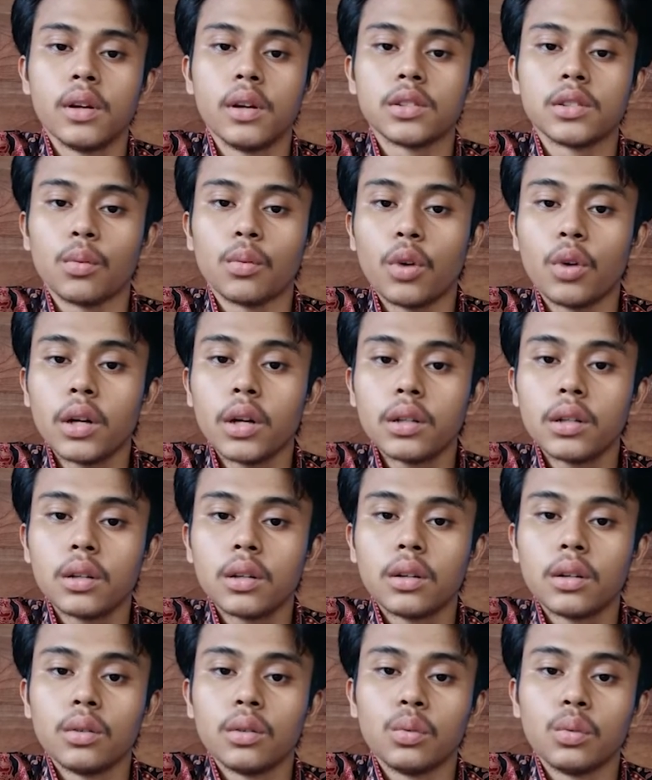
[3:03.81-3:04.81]
Someone
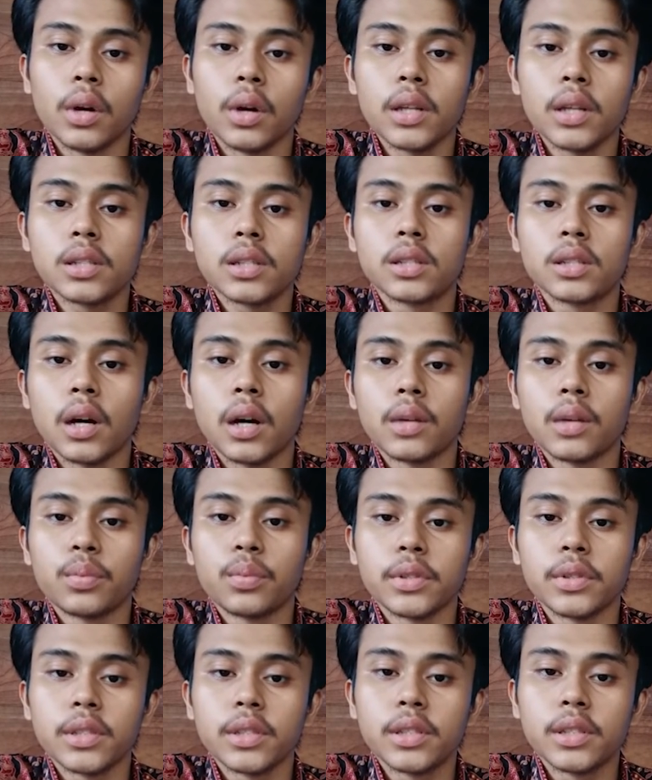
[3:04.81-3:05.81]
who has done
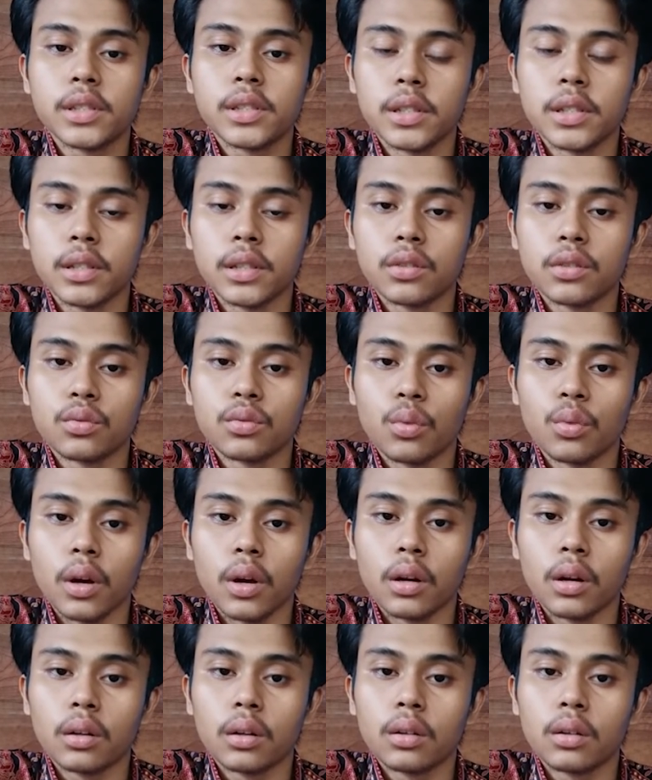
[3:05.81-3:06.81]
precision
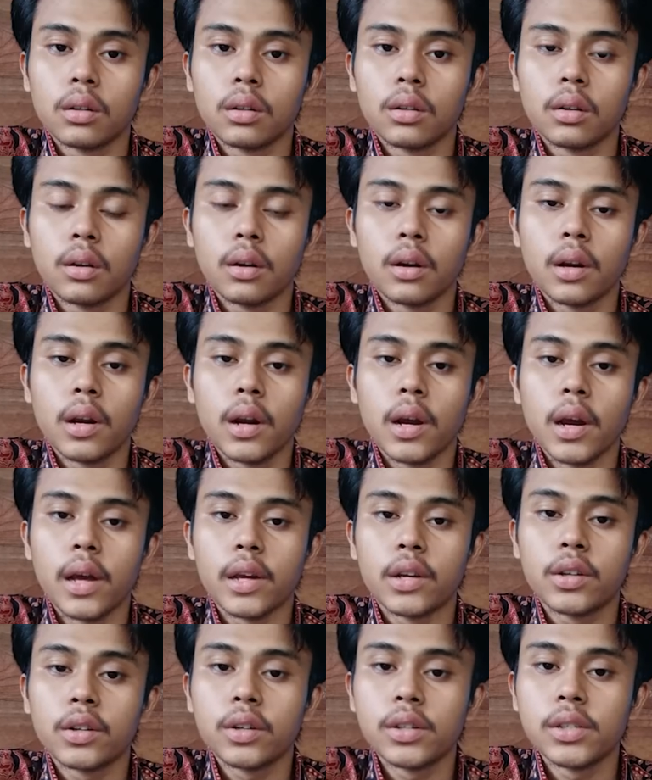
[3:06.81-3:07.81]
well,
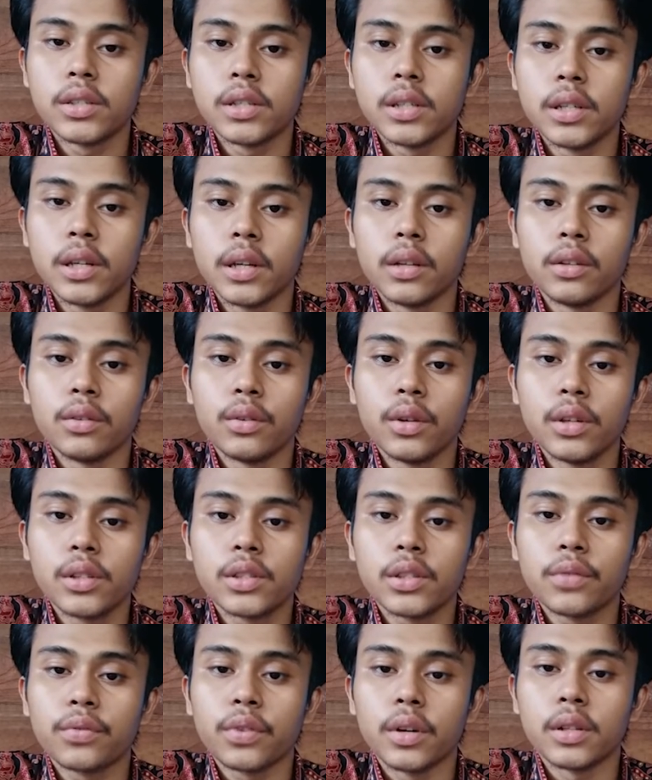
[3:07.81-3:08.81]
accuracy in doing
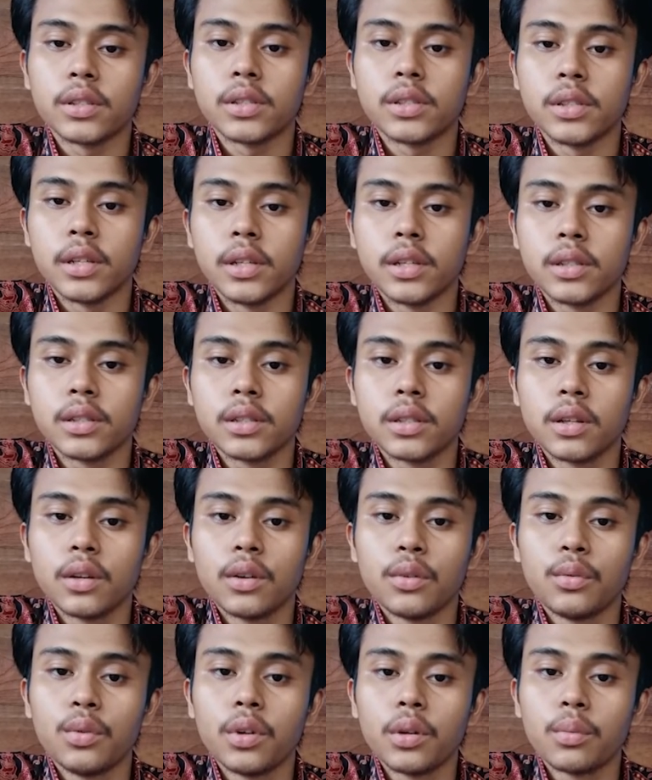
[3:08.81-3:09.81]
several things
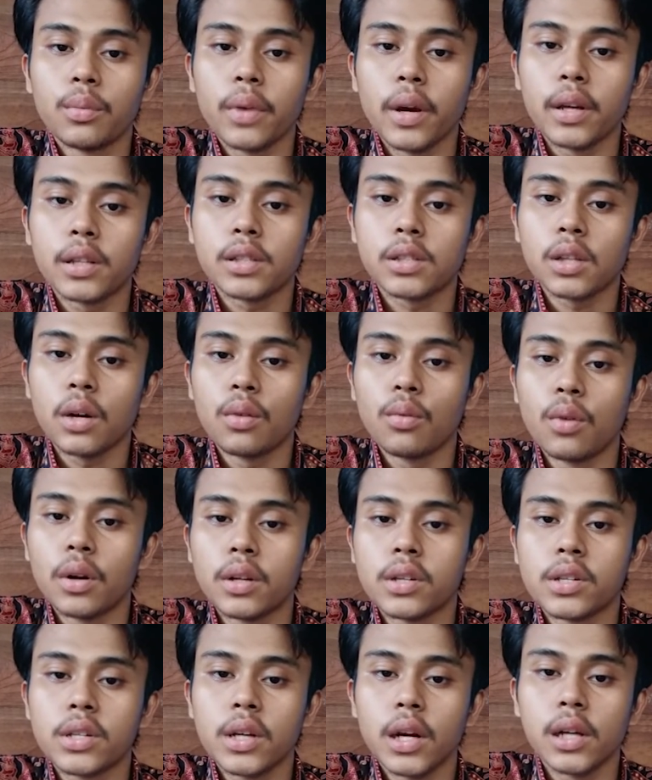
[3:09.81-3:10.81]
will make
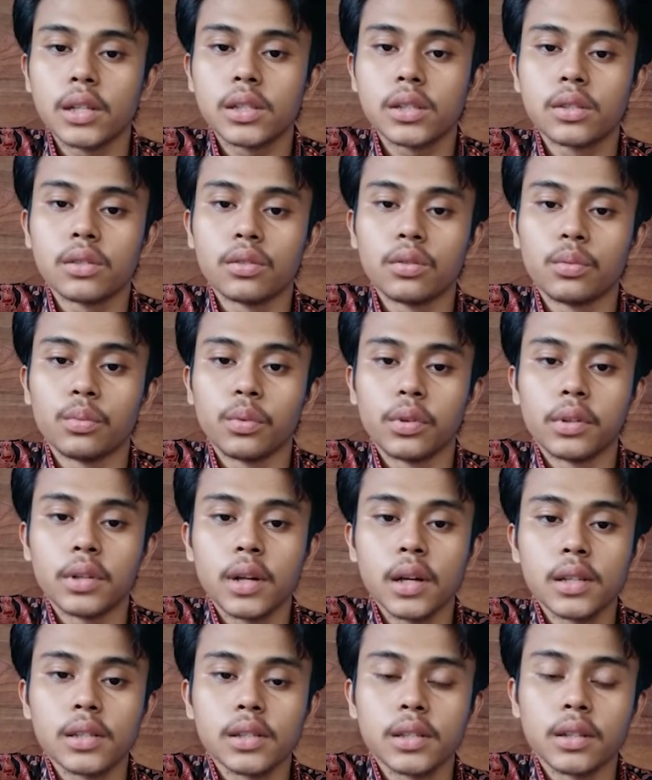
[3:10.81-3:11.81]
someone judge to
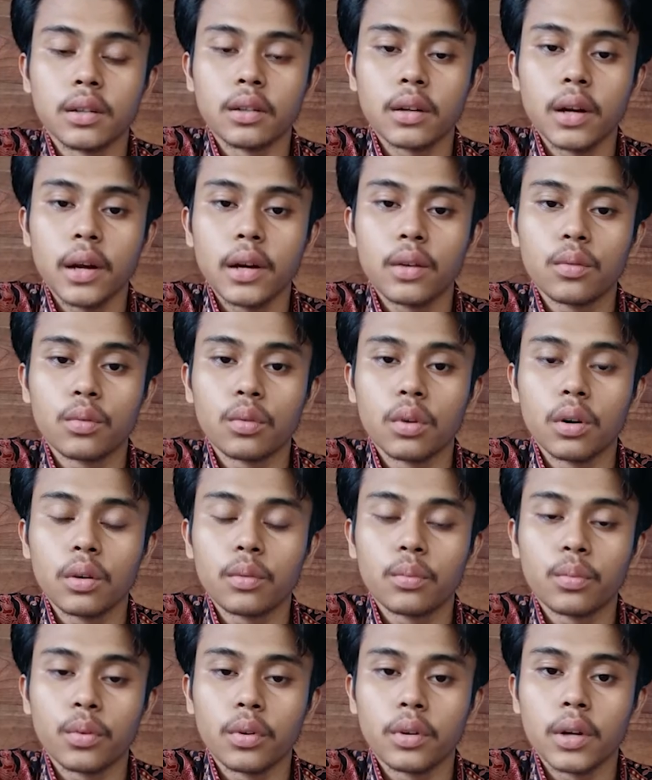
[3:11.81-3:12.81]
produce the right
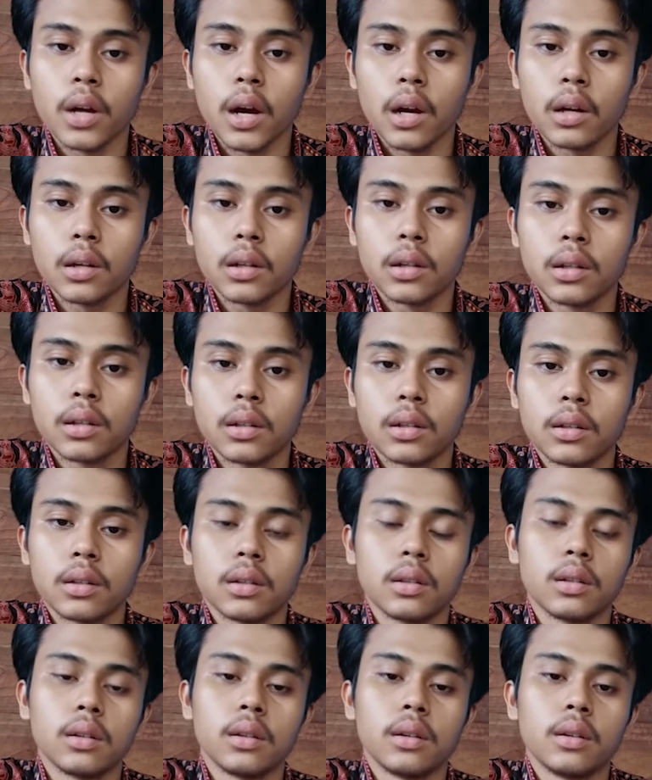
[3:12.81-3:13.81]
work product.
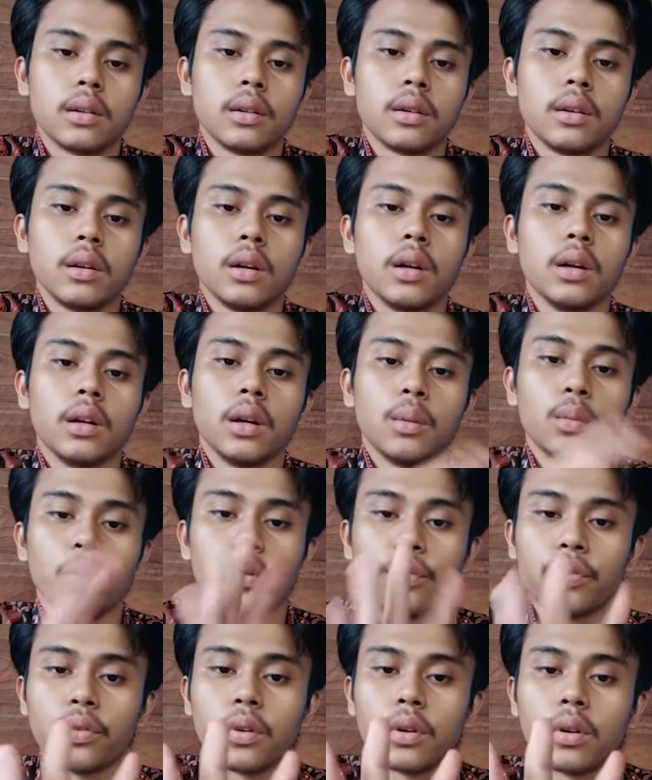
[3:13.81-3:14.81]
Number
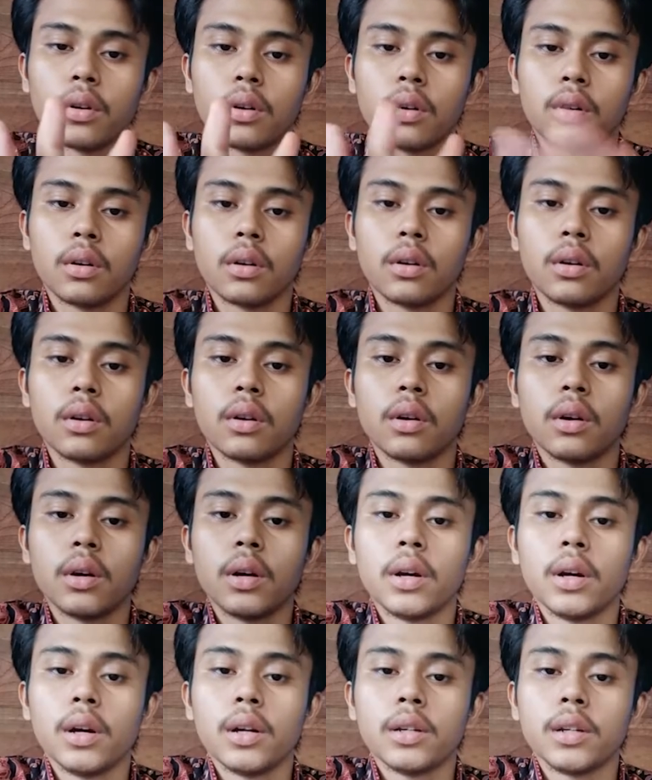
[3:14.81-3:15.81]

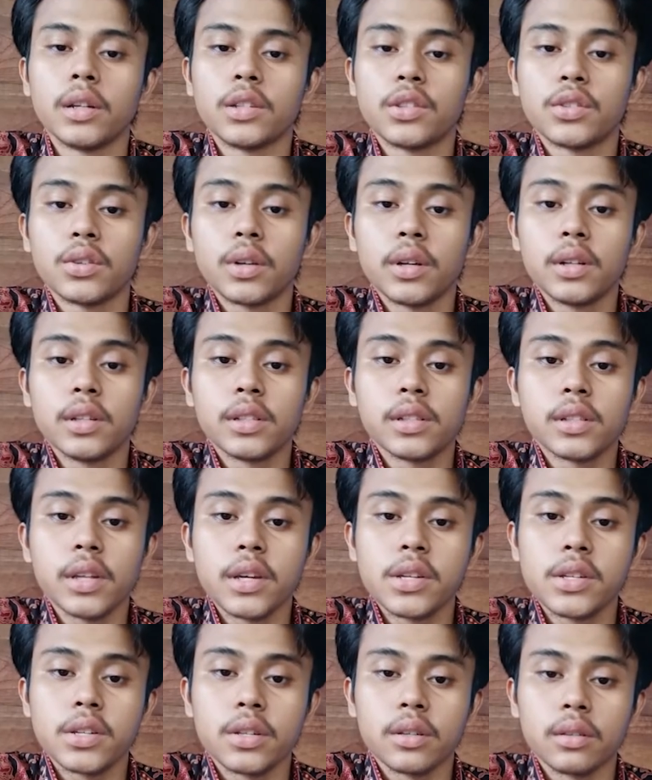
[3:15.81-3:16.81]
4,
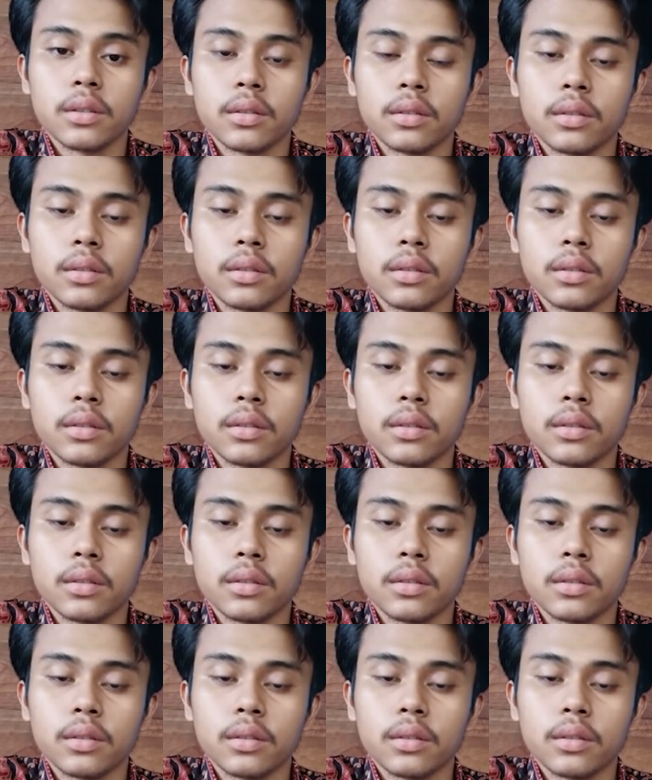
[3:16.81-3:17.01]
naturalization.